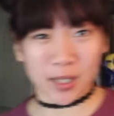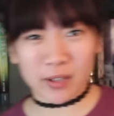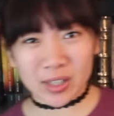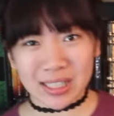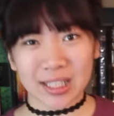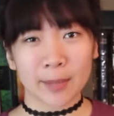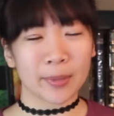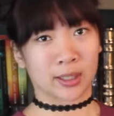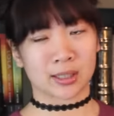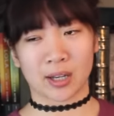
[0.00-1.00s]
bit of a slump
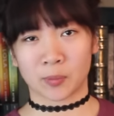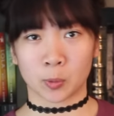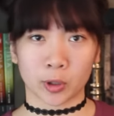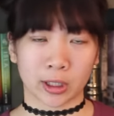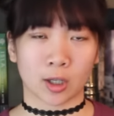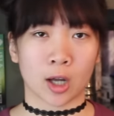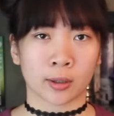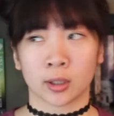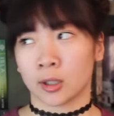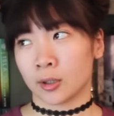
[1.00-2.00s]
because I've been working
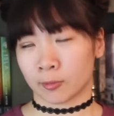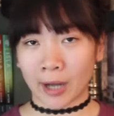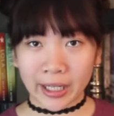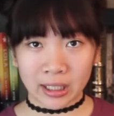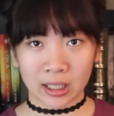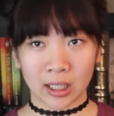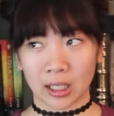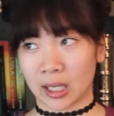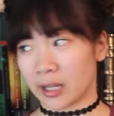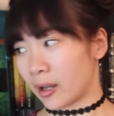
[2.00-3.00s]
on
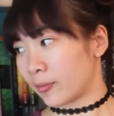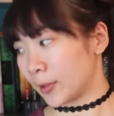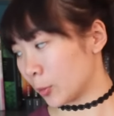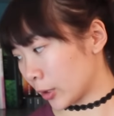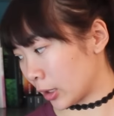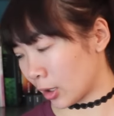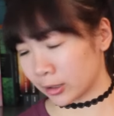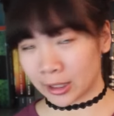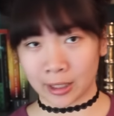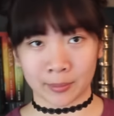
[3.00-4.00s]
writing and I've been working
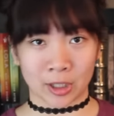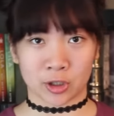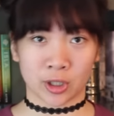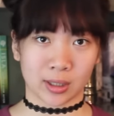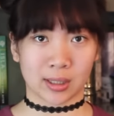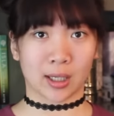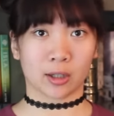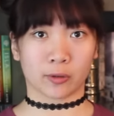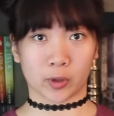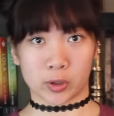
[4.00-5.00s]
on getting my shit
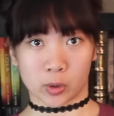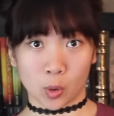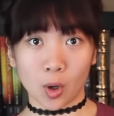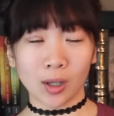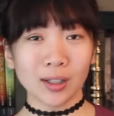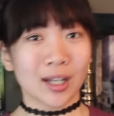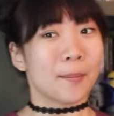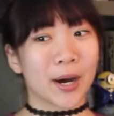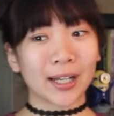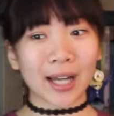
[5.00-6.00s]
together for school,
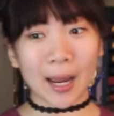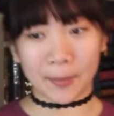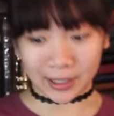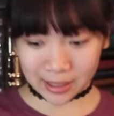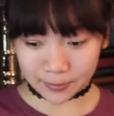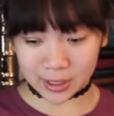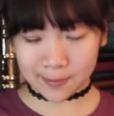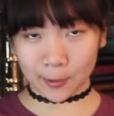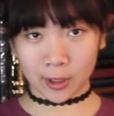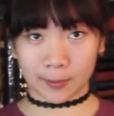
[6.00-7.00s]
but I picked up
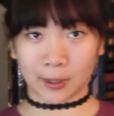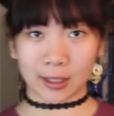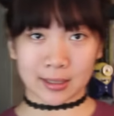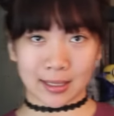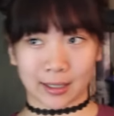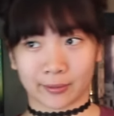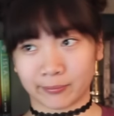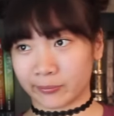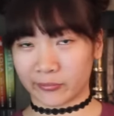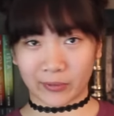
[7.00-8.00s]
this book because I
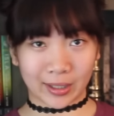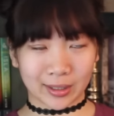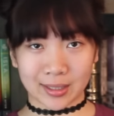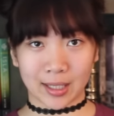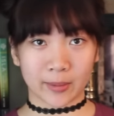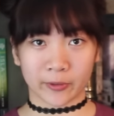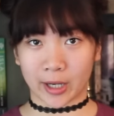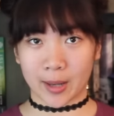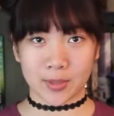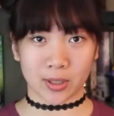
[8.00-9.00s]
finally signed up for
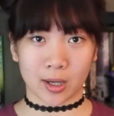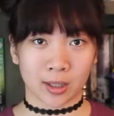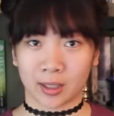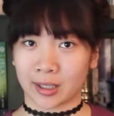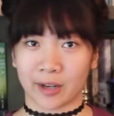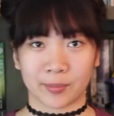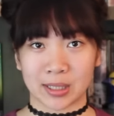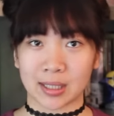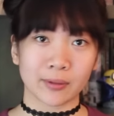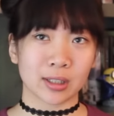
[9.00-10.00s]
Amazon and it gave me
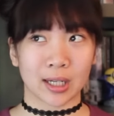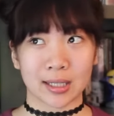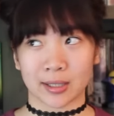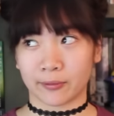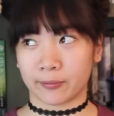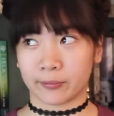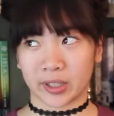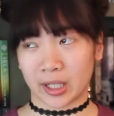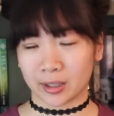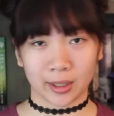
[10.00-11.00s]
seven days of
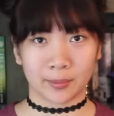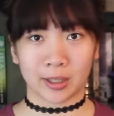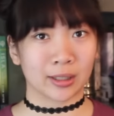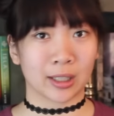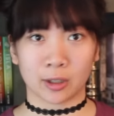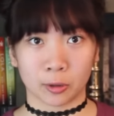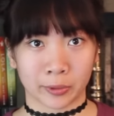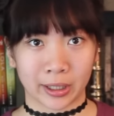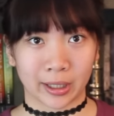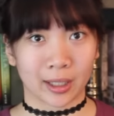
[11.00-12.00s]
unlimited Kindle
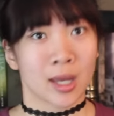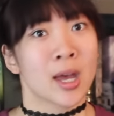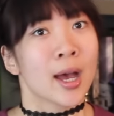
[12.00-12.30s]
reading.